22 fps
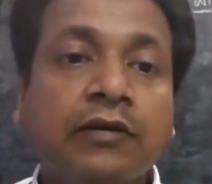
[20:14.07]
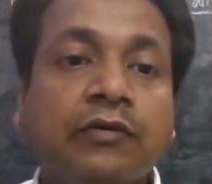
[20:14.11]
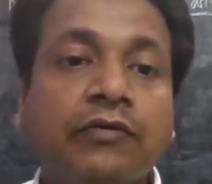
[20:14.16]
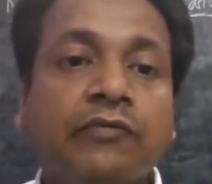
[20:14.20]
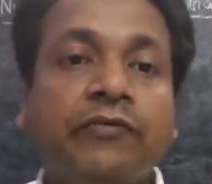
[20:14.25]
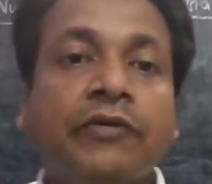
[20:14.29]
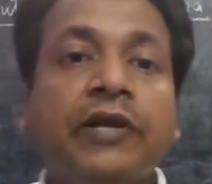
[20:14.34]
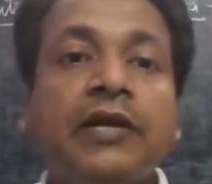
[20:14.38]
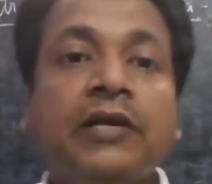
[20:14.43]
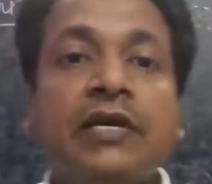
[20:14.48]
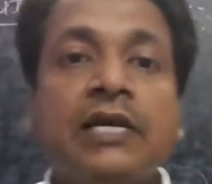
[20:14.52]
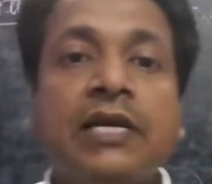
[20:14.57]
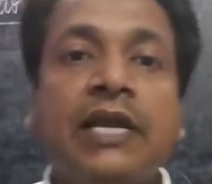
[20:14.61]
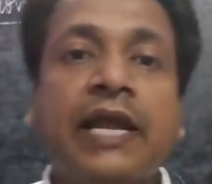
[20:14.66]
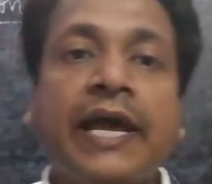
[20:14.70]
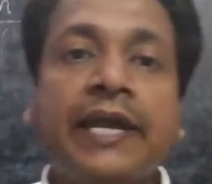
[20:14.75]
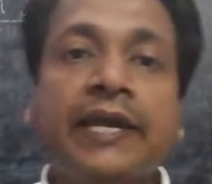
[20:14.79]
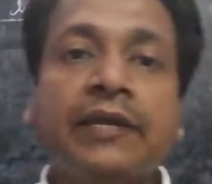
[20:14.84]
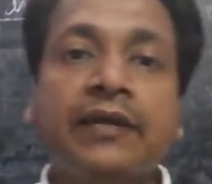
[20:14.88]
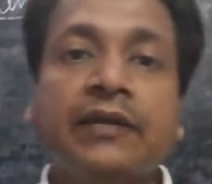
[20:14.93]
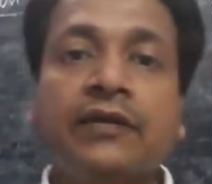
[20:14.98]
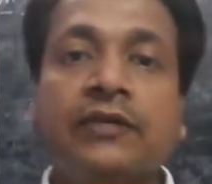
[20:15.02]

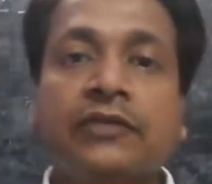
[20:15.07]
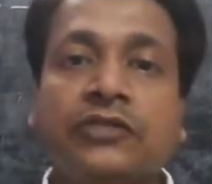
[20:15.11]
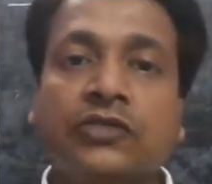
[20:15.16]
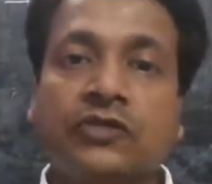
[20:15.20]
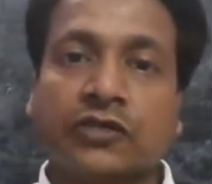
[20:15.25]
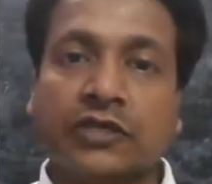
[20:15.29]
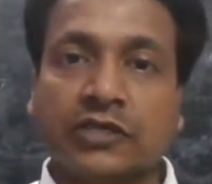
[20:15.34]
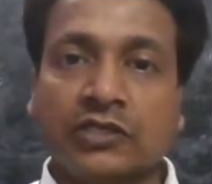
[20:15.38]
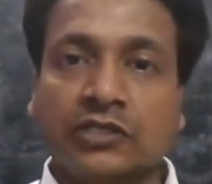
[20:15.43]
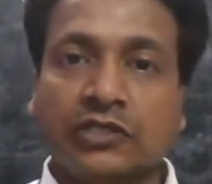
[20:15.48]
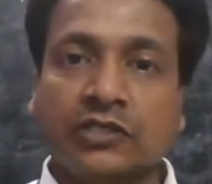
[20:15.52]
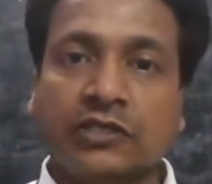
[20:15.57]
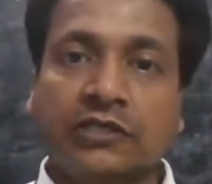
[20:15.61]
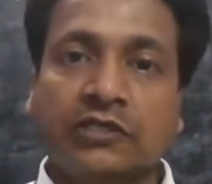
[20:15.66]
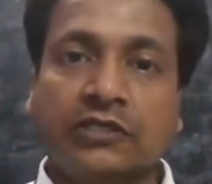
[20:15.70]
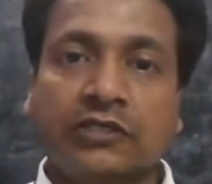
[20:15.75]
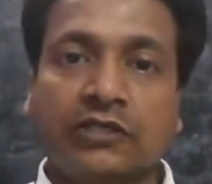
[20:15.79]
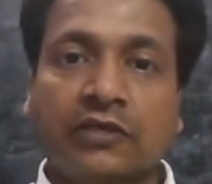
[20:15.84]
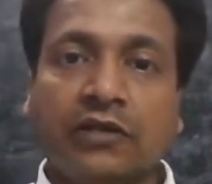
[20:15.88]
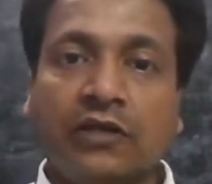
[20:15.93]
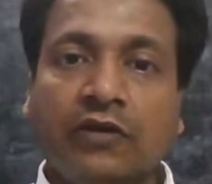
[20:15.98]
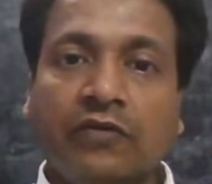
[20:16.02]
finger-like
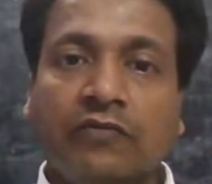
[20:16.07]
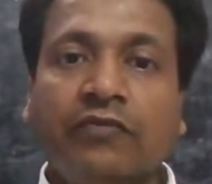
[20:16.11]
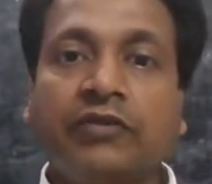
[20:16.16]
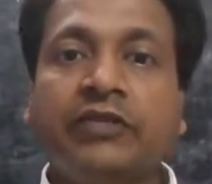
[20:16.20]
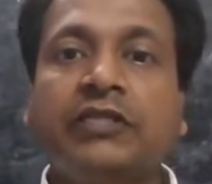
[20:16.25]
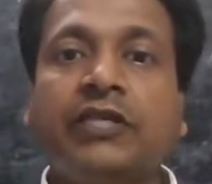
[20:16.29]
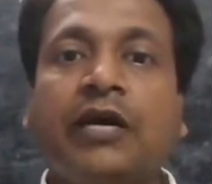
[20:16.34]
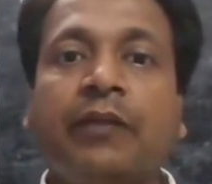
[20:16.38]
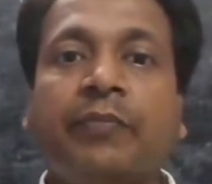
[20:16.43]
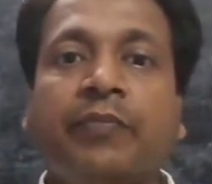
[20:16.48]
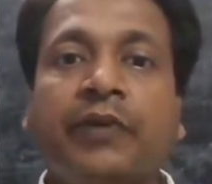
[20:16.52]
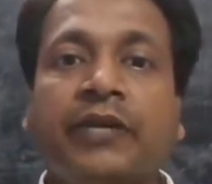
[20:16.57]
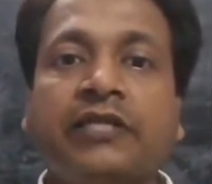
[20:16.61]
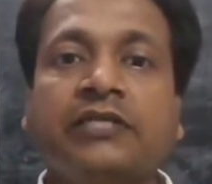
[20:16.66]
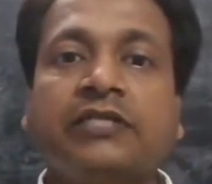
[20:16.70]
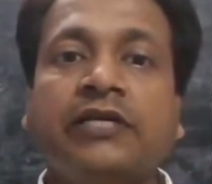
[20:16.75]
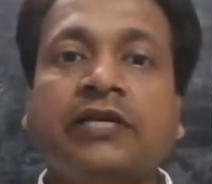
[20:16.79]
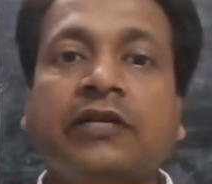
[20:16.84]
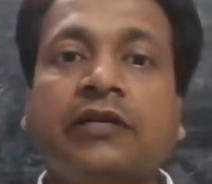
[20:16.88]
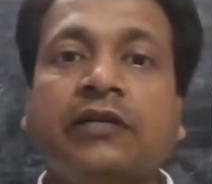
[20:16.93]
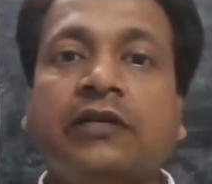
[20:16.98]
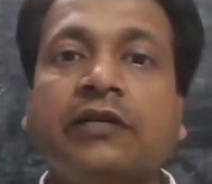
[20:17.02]
structures which are
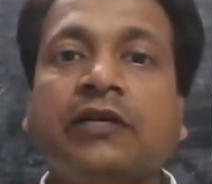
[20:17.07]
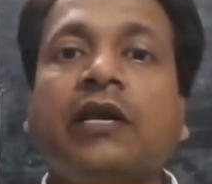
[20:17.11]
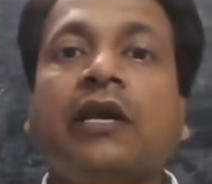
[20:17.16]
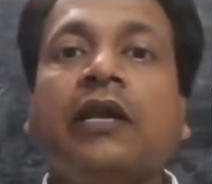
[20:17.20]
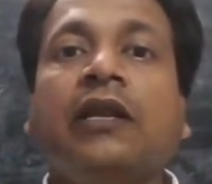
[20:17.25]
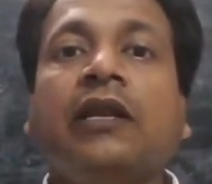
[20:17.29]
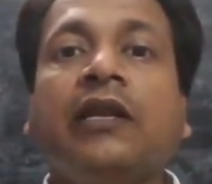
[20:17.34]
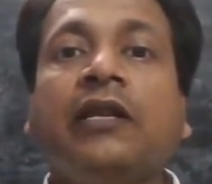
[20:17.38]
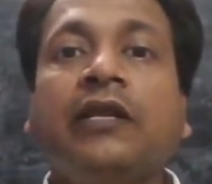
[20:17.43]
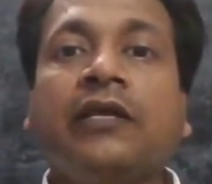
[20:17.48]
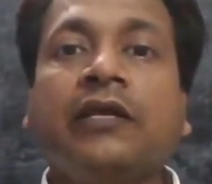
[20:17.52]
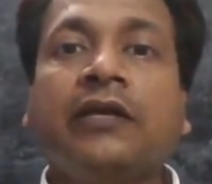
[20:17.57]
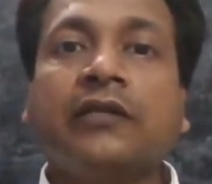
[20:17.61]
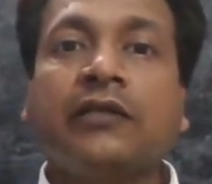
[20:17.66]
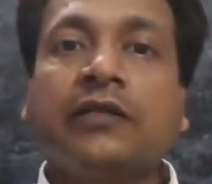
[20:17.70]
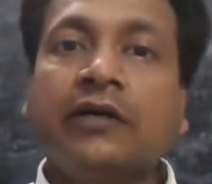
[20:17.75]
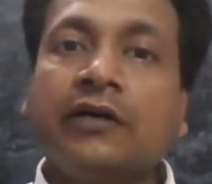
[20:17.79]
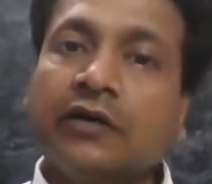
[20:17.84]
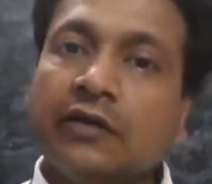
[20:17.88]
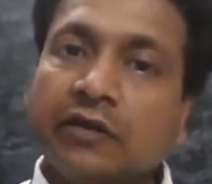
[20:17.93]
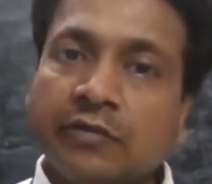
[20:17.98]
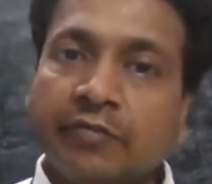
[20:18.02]
present near
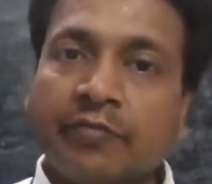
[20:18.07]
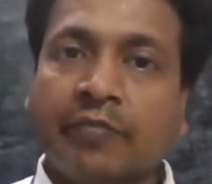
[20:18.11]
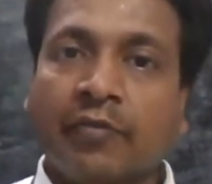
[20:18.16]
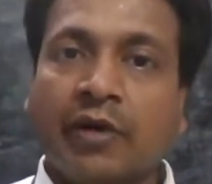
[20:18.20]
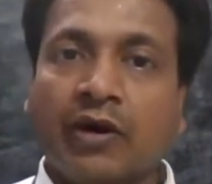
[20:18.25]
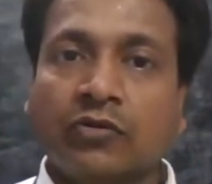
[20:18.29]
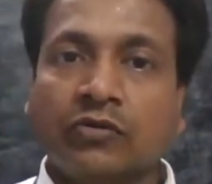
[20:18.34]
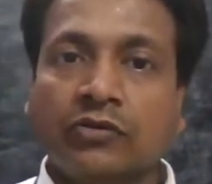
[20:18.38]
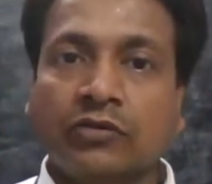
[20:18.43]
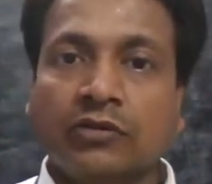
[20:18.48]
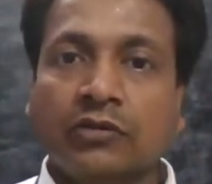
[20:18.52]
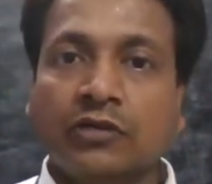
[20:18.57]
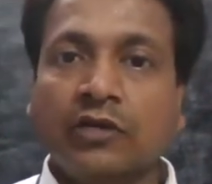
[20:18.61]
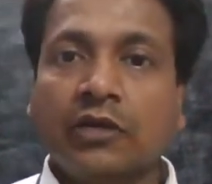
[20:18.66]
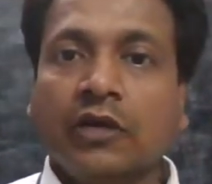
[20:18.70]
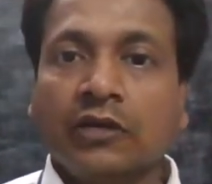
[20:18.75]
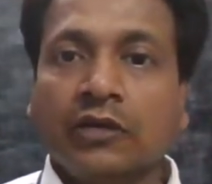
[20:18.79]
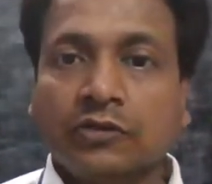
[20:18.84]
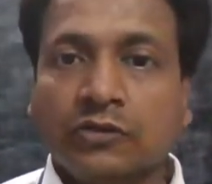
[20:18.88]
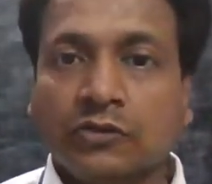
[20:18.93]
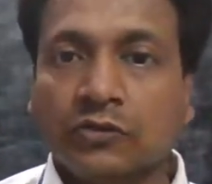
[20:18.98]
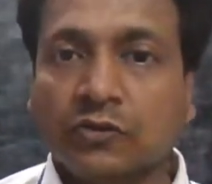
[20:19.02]
the mouth.
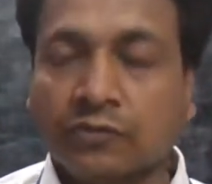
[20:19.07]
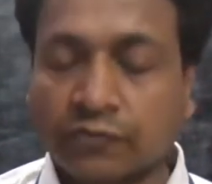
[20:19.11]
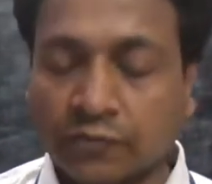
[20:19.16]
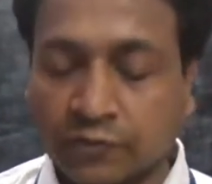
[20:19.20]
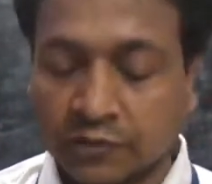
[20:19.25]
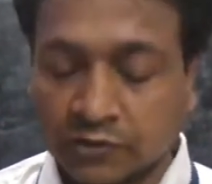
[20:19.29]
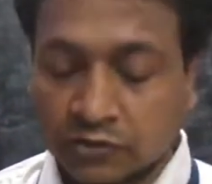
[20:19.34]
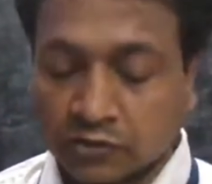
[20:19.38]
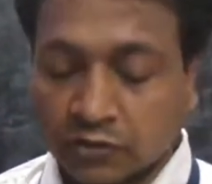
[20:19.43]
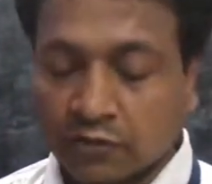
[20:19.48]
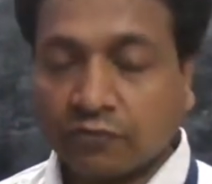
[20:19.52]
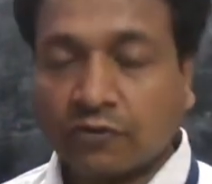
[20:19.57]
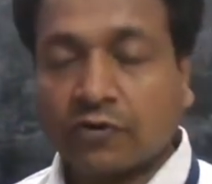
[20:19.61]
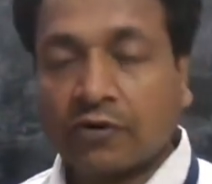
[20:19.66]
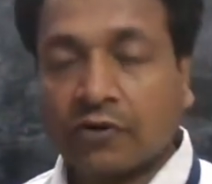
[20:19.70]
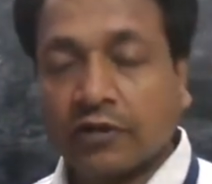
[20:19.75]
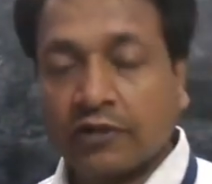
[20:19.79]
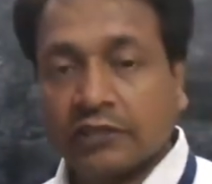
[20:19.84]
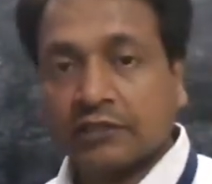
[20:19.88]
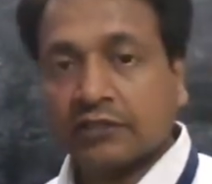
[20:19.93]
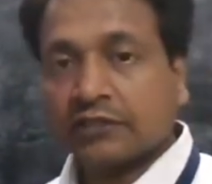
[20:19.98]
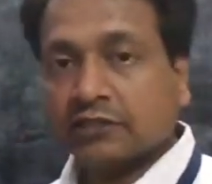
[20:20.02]
So first of
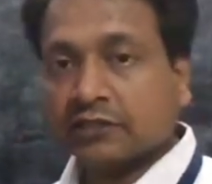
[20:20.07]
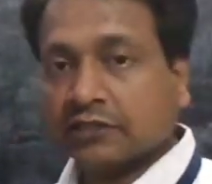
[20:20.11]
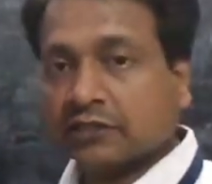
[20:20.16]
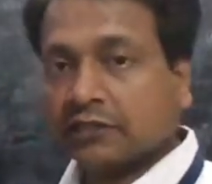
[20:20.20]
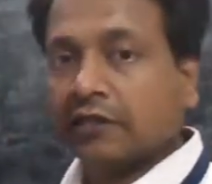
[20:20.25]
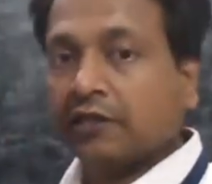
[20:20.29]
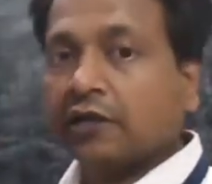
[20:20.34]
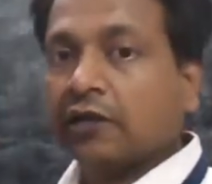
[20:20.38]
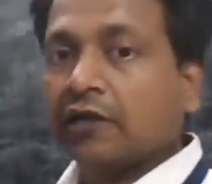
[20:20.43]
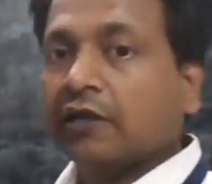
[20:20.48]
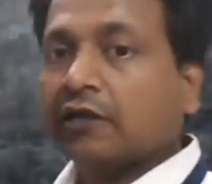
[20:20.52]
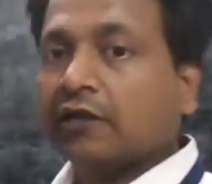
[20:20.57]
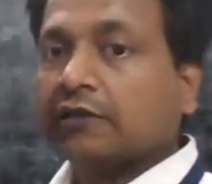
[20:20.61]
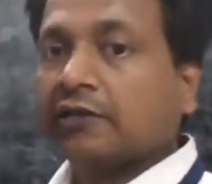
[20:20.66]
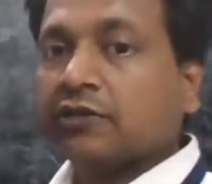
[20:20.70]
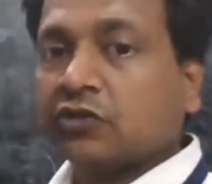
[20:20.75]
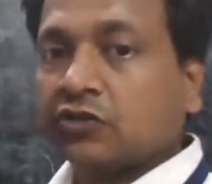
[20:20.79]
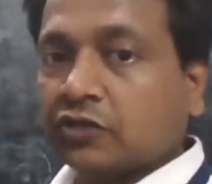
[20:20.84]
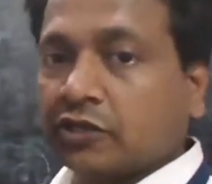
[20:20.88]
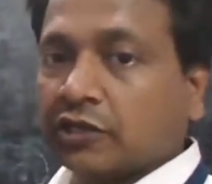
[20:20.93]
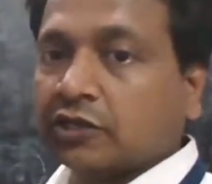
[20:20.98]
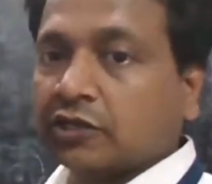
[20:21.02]
all, just see the
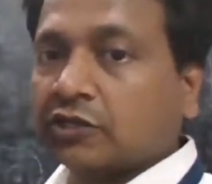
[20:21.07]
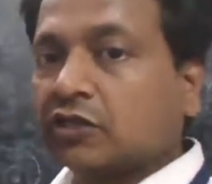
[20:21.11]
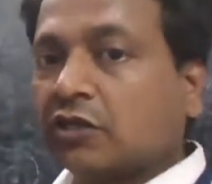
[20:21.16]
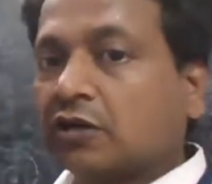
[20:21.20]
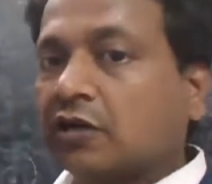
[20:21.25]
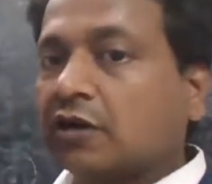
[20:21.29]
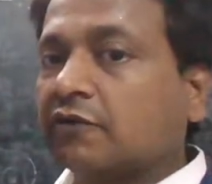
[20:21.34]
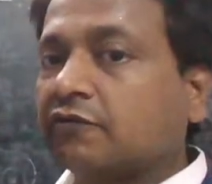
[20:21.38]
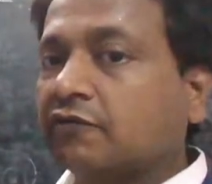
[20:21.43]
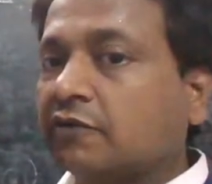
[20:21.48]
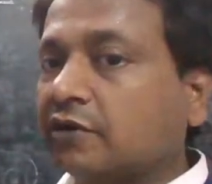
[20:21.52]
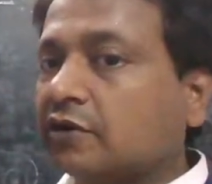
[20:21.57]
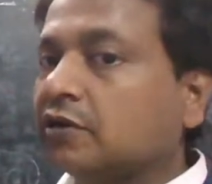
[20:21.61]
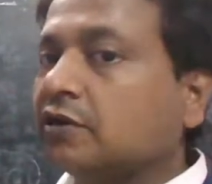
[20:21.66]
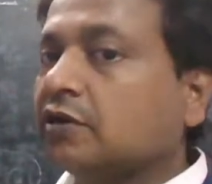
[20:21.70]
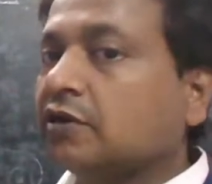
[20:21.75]
structure of a